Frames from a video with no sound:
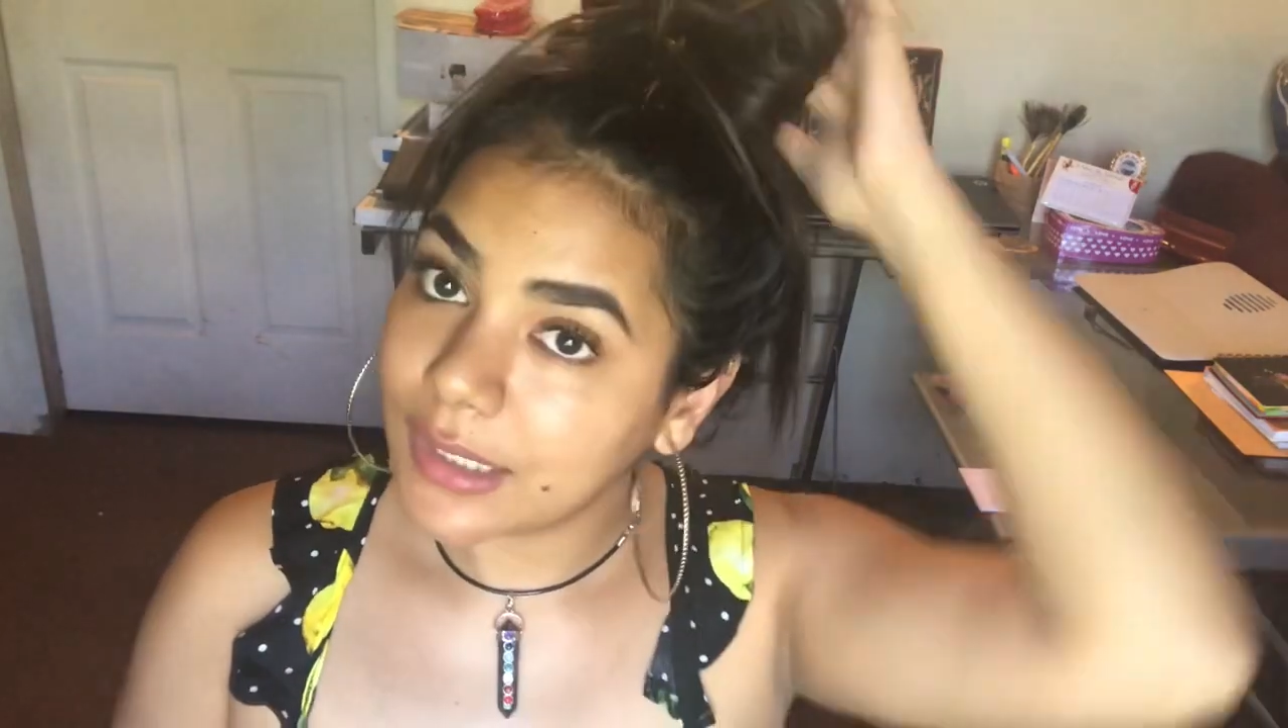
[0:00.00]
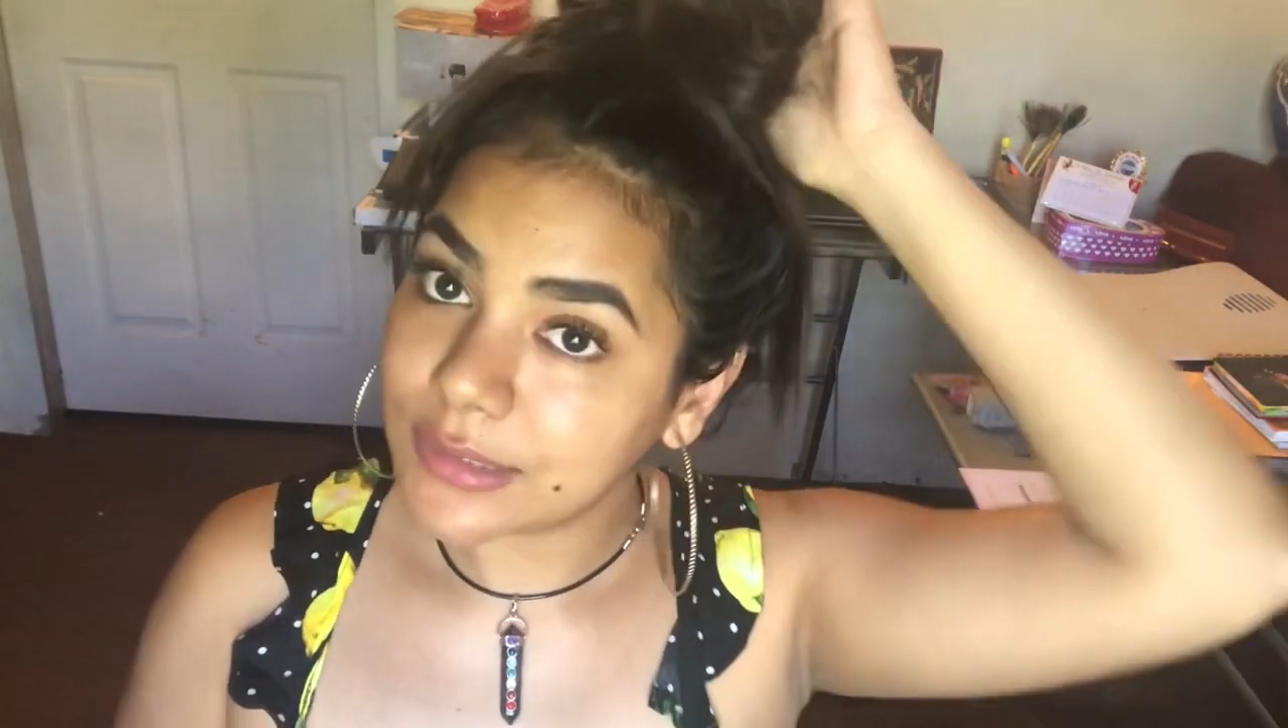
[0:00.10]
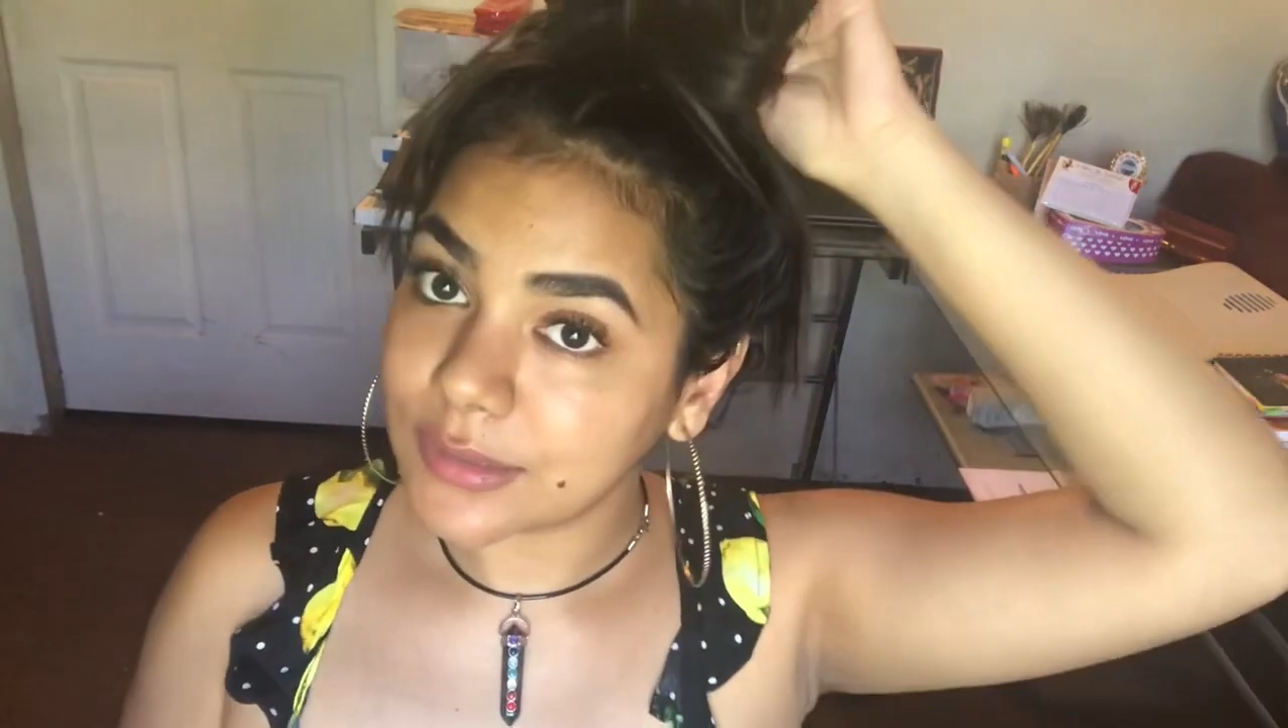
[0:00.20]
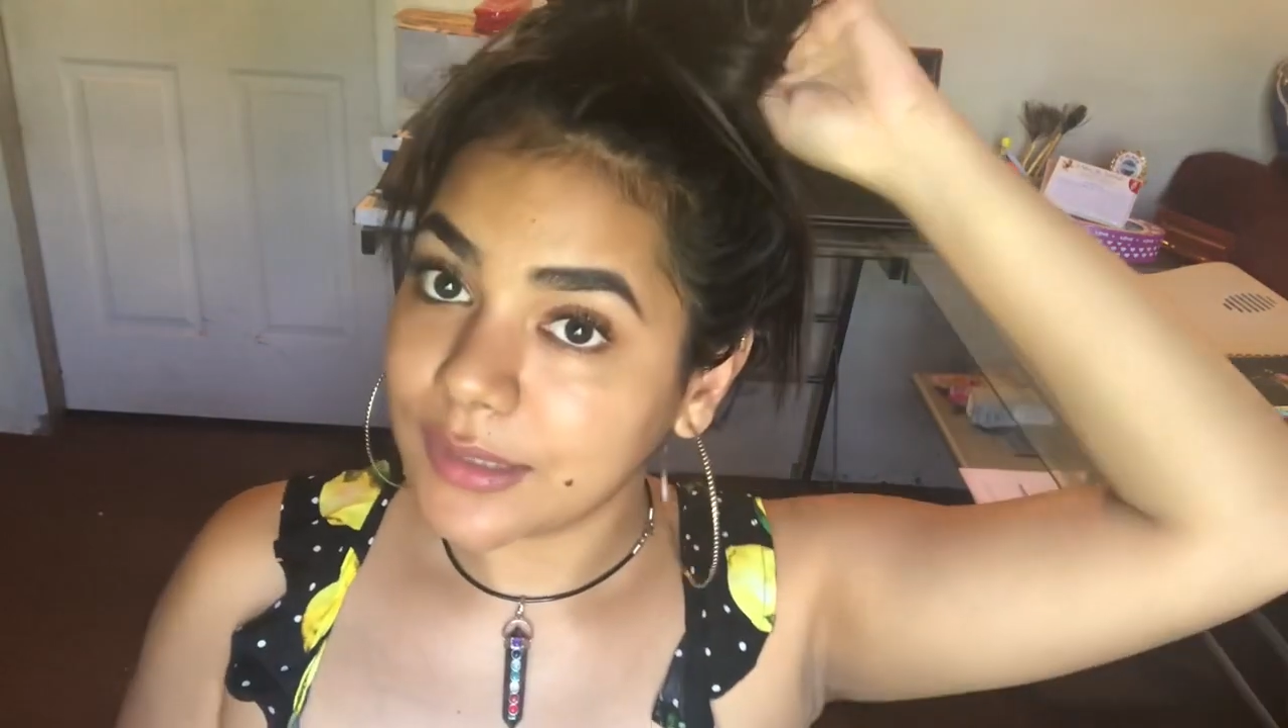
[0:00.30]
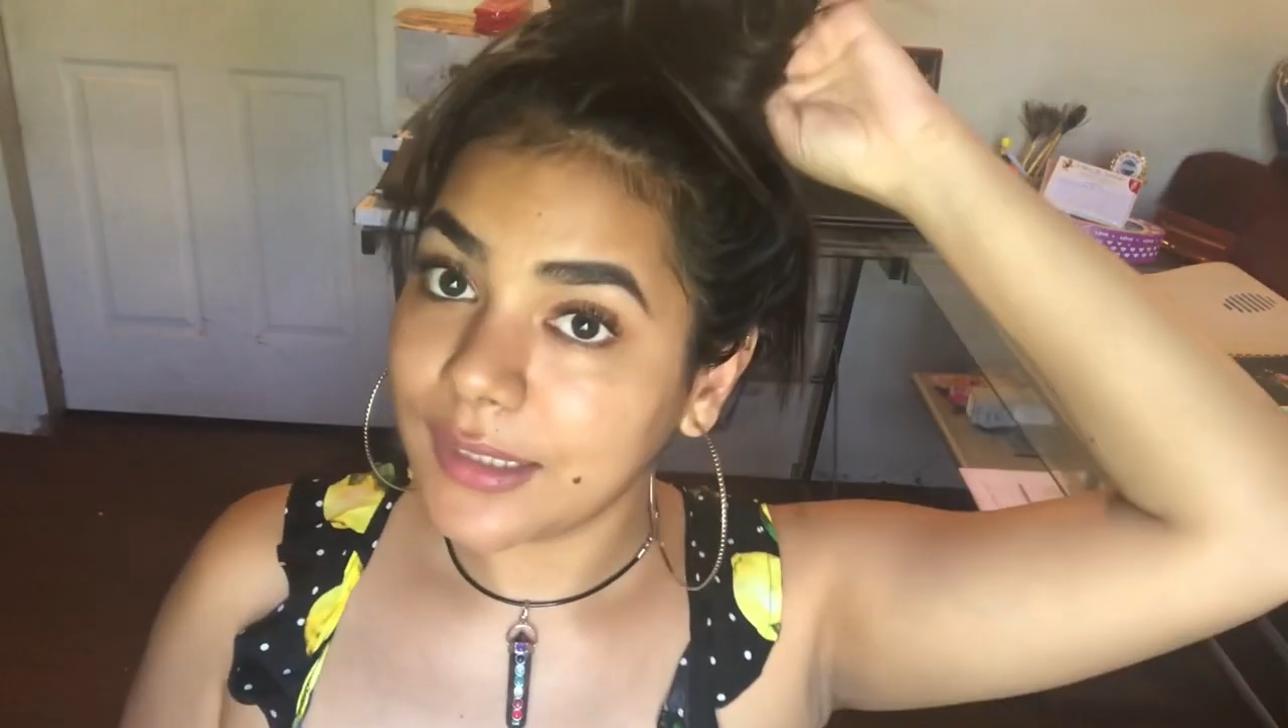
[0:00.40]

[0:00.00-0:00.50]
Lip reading: Okay, so